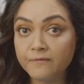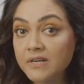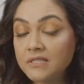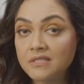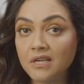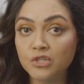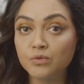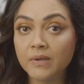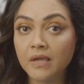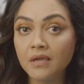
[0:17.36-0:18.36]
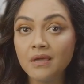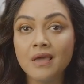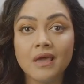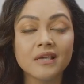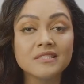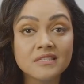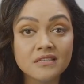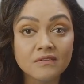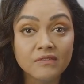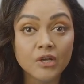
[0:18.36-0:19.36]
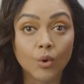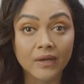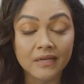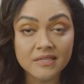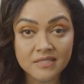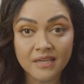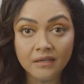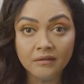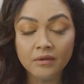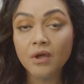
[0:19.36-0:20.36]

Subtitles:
first stage being excessively oily skin,